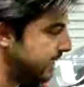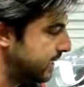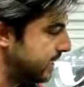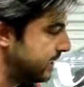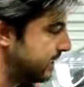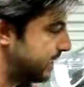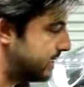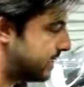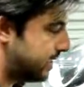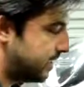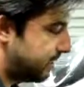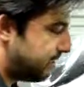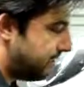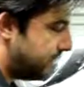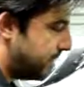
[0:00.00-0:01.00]
the
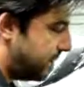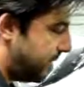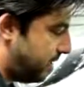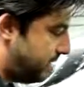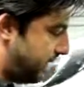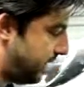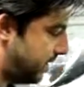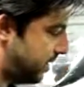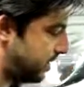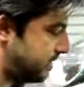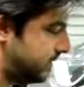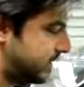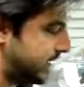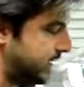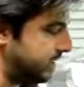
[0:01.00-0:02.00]
distance from the pivot
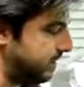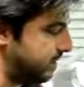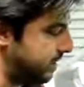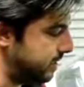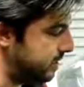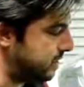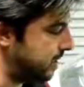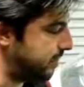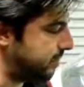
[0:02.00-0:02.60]
to the end of this